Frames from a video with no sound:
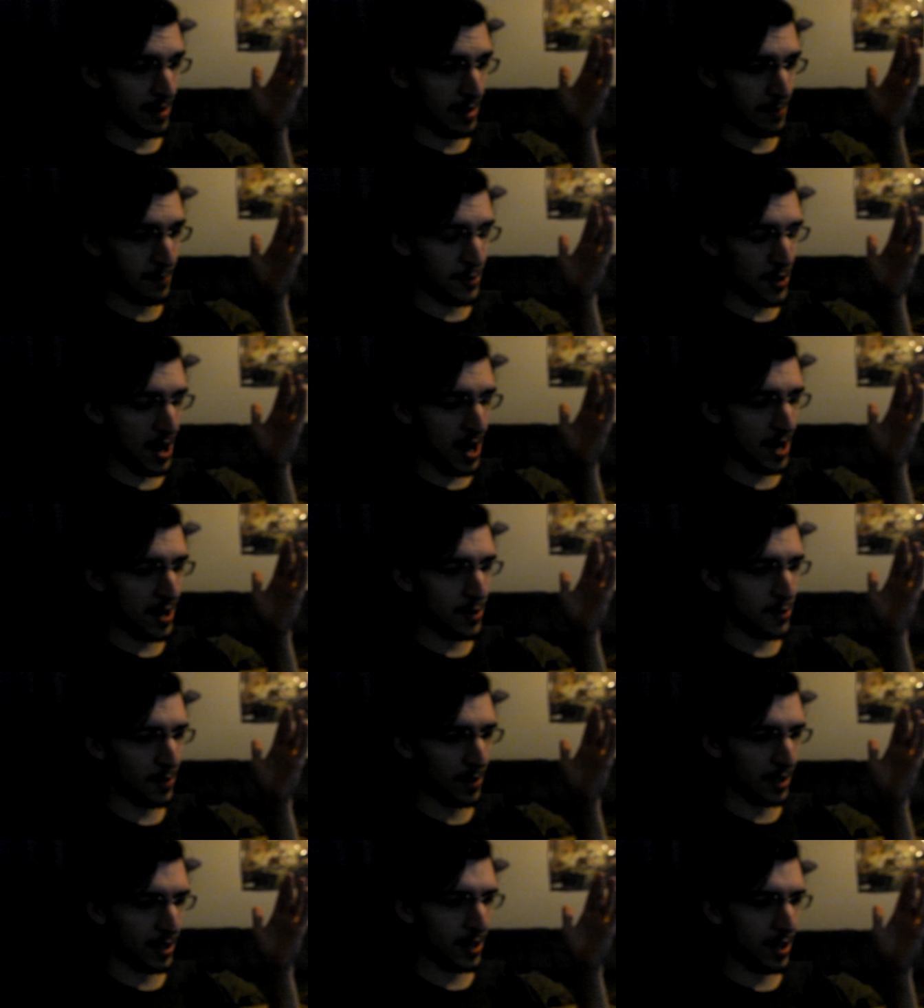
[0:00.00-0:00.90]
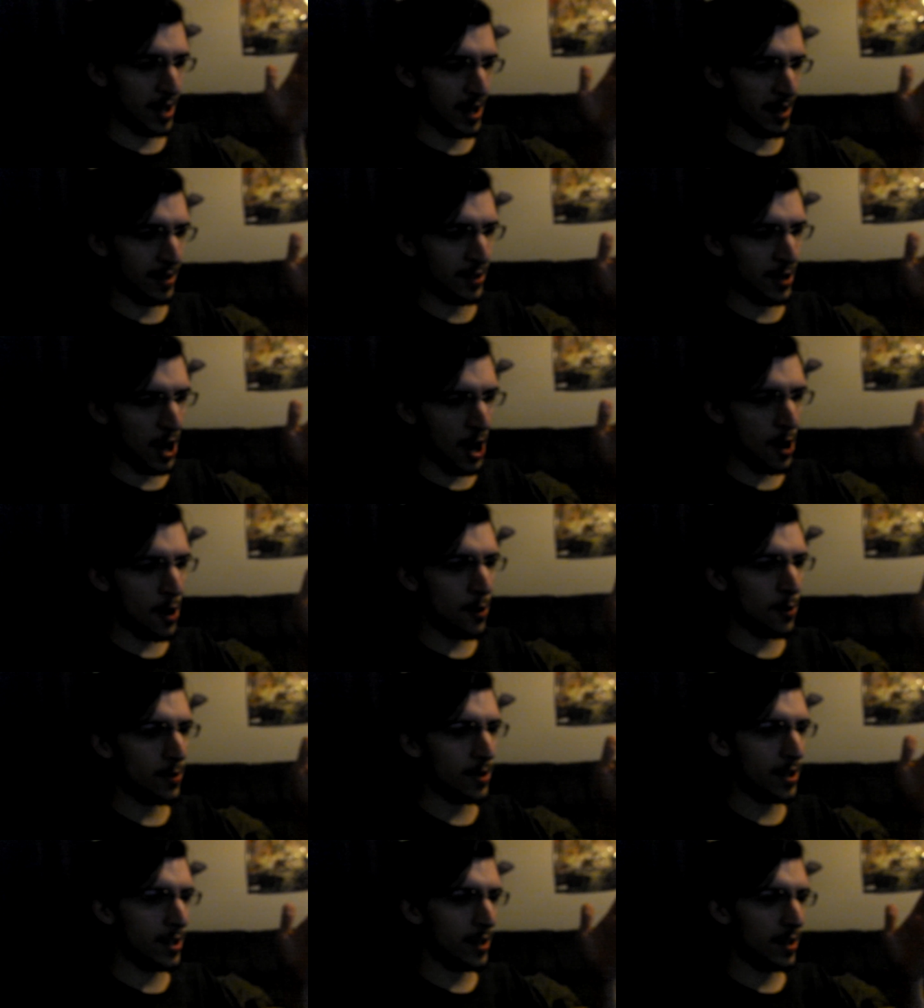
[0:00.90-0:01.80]
I'm trying to
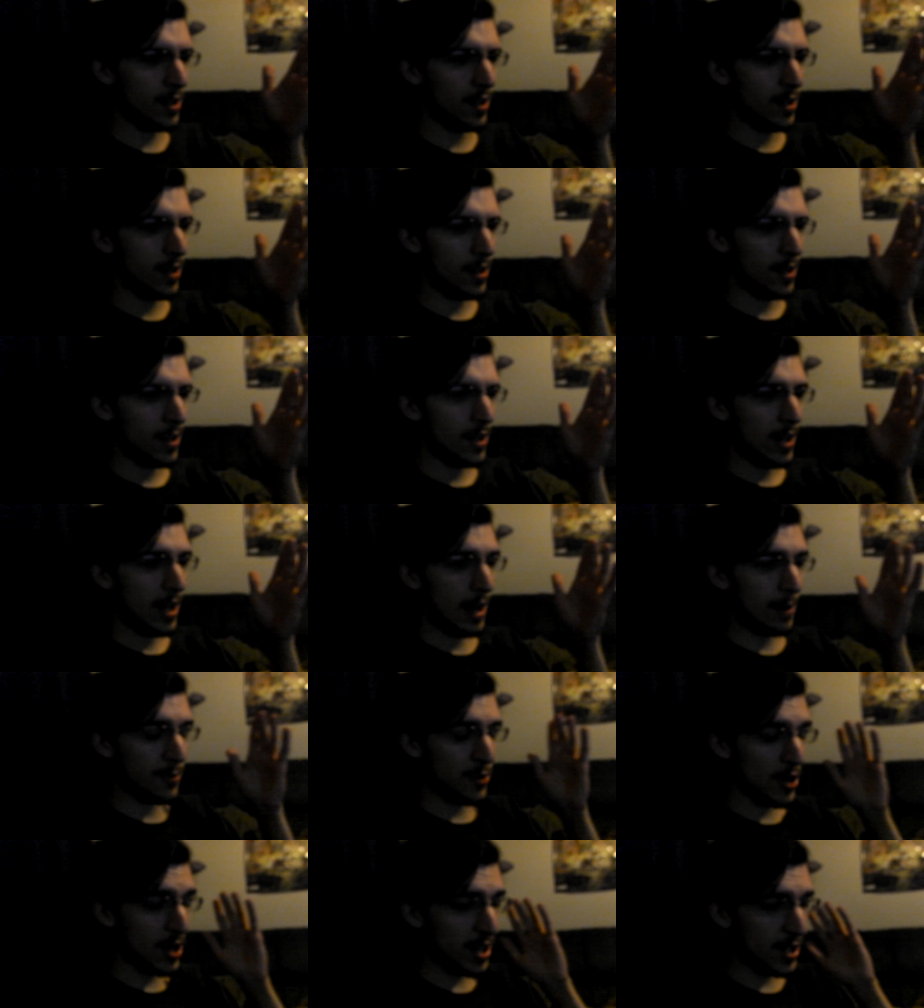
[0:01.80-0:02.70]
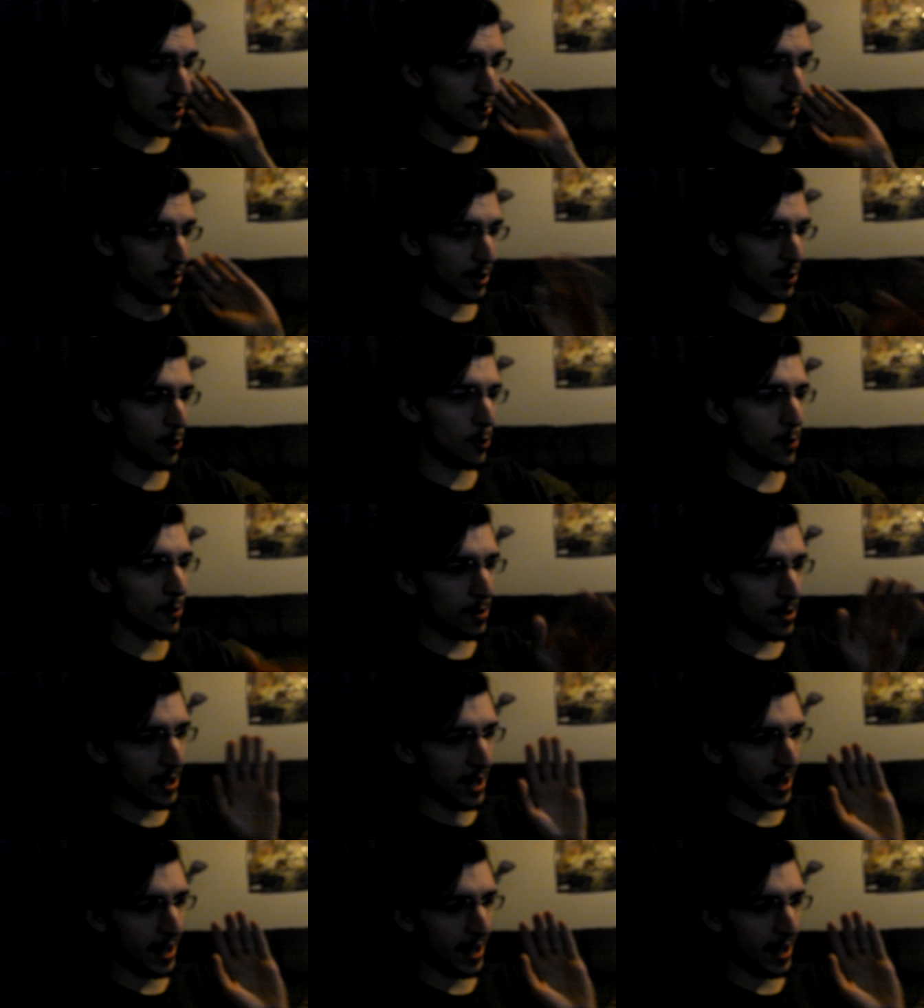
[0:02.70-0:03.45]
encode. I'm trying to record,